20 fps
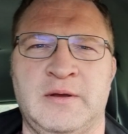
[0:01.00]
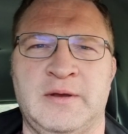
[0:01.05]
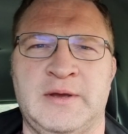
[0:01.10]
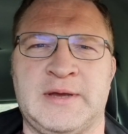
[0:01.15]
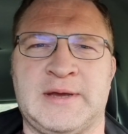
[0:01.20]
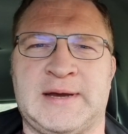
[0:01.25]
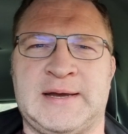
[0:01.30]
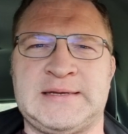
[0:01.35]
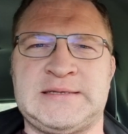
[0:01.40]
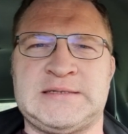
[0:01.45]

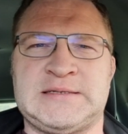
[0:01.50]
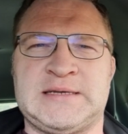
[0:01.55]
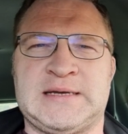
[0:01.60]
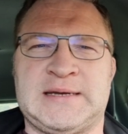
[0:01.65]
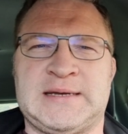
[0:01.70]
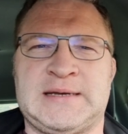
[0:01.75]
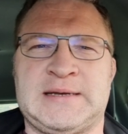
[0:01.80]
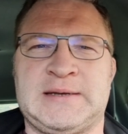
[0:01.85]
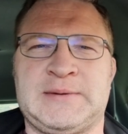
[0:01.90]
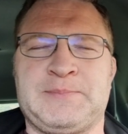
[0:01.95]
Hey guys,
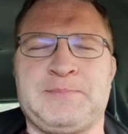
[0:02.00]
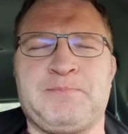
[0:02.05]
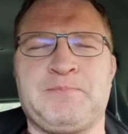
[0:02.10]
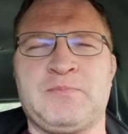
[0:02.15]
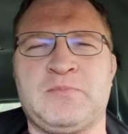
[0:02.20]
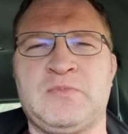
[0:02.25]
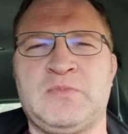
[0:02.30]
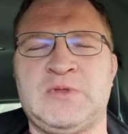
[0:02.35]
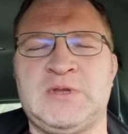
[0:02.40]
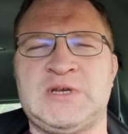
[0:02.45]

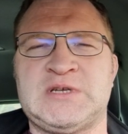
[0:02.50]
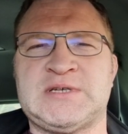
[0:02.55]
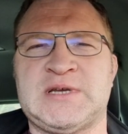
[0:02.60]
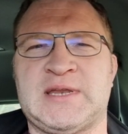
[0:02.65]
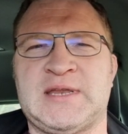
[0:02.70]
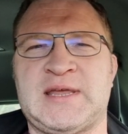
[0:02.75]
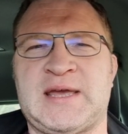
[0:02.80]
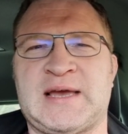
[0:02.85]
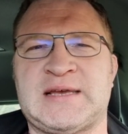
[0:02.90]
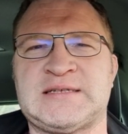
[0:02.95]

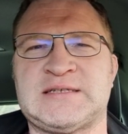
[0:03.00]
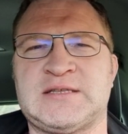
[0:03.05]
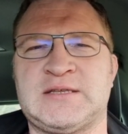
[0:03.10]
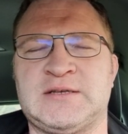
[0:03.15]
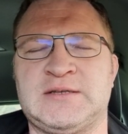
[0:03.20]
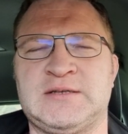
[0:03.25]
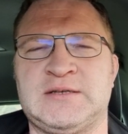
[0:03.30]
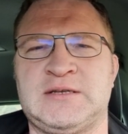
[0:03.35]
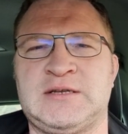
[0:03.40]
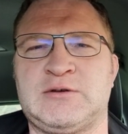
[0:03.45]
Nishan asked
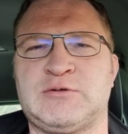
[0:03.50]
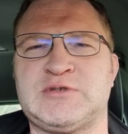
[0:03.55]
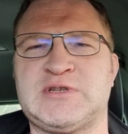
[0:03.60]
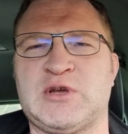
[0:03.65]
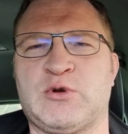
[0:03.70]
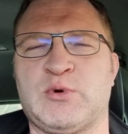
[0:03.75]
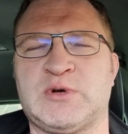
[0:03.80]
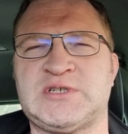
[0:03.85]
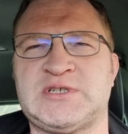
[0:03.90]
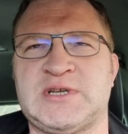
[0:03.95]
an
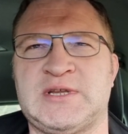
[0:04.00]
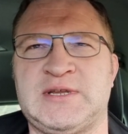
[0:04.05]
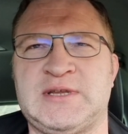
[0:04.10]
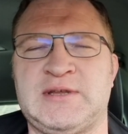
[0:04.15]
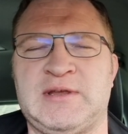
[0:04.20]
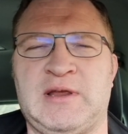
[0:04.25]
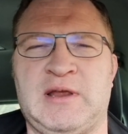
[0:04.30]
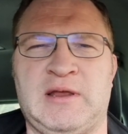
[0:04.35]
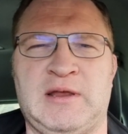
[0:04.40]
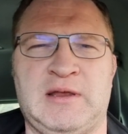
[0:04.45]
interesting question.
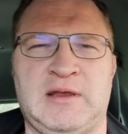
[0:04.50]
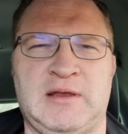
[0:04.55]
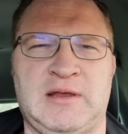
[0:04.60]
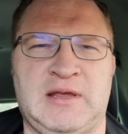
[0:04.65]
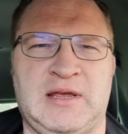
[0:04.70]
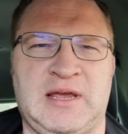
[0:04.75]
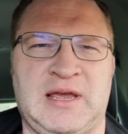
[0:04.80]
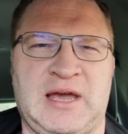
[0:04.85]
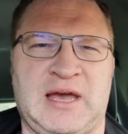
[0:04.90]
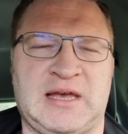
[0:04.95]

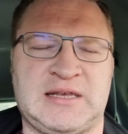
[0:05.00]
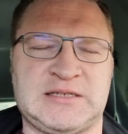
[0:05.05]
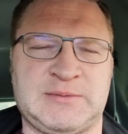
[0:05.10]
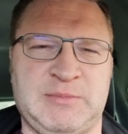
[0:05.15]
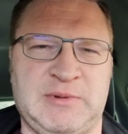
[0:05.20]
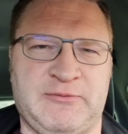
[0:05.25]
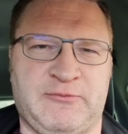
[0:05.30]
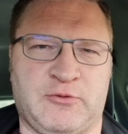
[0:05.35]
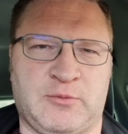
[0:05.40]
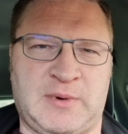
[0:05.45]
He
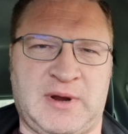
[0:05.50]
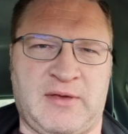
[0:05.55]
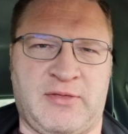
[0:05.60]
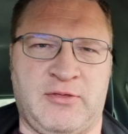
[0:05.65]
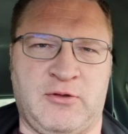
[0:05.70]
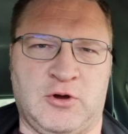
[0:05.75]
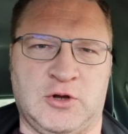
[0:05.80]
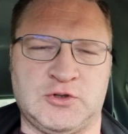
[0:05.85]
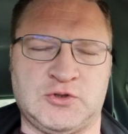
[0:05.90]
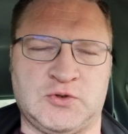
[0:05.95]
asked me for my
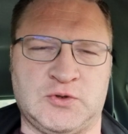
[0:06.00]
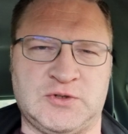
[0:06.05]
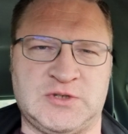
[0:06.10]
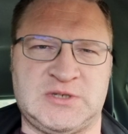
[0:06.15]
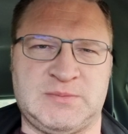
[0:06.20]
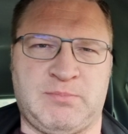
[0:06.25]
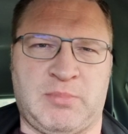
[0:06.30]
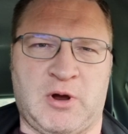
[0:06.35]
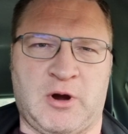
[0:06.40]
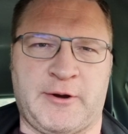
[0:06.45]
thoughts on
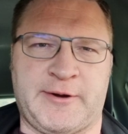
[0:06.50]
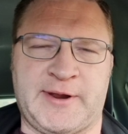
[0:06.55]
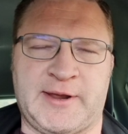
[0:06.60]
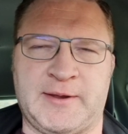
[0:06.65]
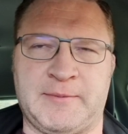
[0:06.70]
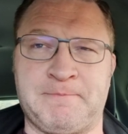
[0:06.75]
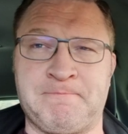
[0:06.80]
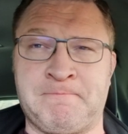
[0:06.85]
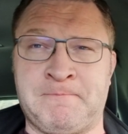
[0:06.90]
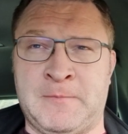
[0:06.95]

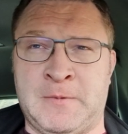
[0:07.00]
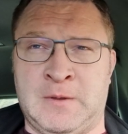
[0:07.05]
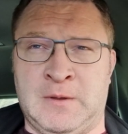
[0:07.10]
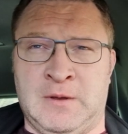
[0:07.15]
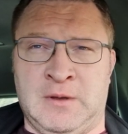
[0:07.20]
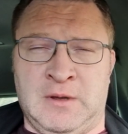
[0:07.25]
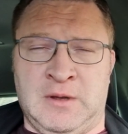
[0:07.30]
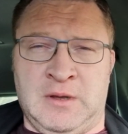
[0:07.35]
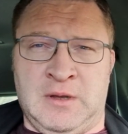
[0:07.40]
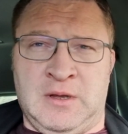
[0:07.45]
sparring.
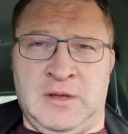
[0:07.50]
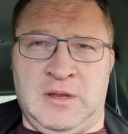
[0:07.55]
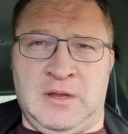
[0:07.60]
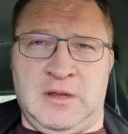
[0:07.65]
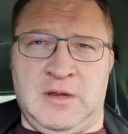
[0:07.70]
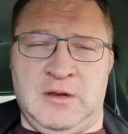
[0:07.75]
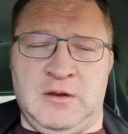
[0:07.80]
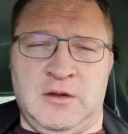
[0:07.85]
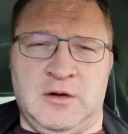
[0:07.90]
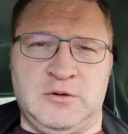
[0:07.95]

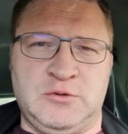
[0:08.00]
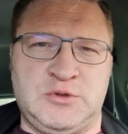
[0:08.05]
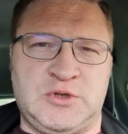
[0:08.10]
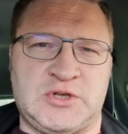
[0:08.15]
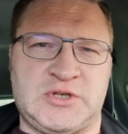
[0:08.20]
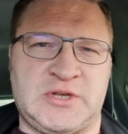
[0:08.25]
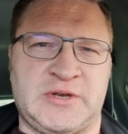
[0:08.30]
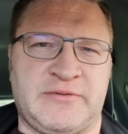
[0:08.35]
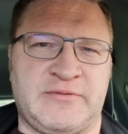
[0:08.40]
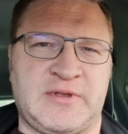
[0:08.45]
Loads
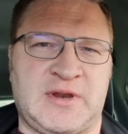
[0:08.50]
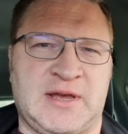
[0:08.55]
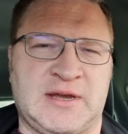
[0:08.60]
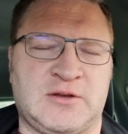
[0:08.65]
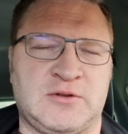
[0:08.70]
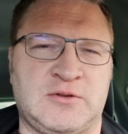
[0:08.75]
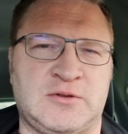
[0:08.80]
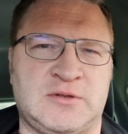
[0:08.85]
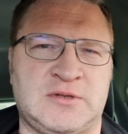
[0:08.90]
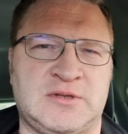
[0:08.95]
of stuff that I
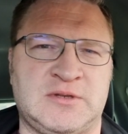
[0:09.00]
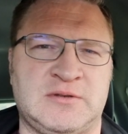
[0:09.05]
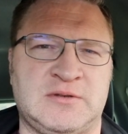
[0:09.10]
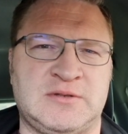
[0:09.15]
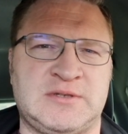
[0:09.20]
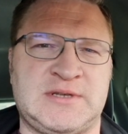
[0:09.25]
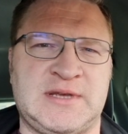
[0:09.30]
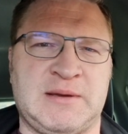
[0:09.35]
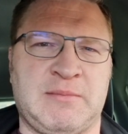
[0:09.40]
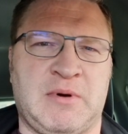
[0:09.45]
could
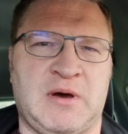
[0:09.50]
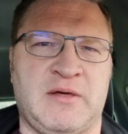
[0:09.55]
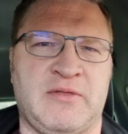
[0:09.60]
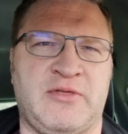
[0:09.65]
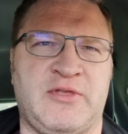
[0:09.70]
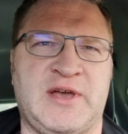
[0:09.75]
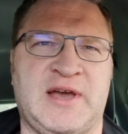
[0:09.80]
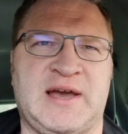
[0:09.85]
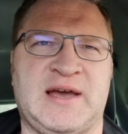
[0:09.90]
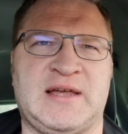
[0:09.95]
say about
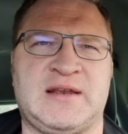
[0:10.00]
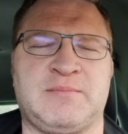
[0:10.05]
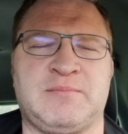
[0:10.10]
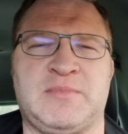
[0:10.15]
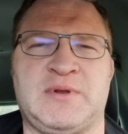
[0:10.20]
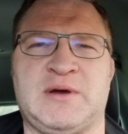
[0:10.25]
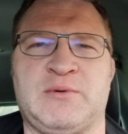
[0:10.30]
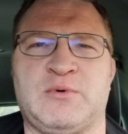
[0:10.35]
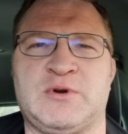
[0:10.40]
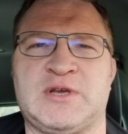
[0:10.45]
that,
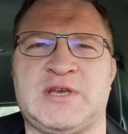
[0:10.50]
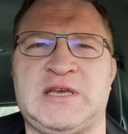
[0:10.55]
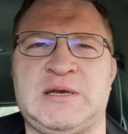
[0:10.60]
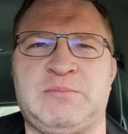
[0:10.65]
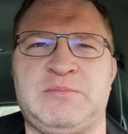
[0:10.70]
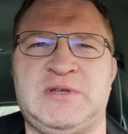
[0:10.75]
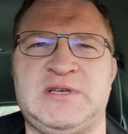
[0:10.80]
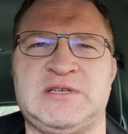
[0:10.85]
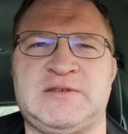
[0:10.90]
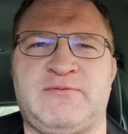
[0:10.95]
but I want to
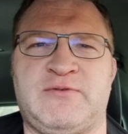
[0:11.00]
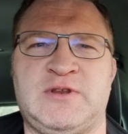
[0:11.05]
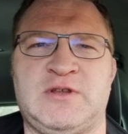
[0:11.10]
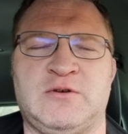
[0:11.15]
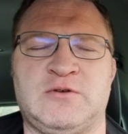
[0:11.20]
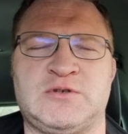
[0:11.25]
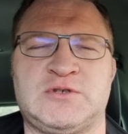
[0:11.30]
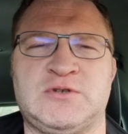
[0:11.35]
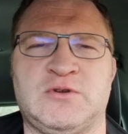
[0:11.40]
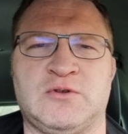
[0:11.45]
keep these
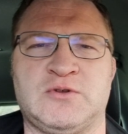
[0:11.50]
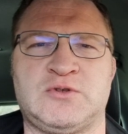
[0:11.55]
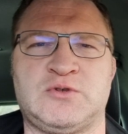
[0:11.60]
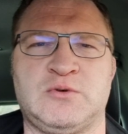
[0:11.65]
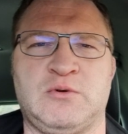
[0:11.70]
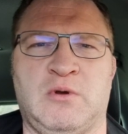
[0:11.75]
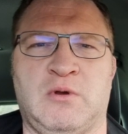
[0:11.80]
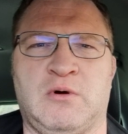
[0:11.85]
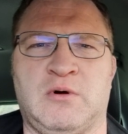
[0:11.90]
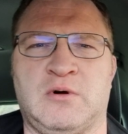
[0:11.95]
videos not
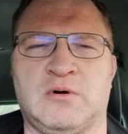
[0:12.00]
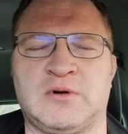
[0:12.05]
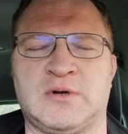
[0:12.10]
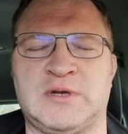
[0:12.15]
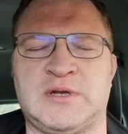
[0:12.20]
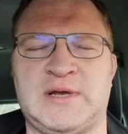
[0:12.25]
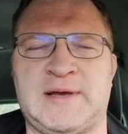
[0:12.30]
too long.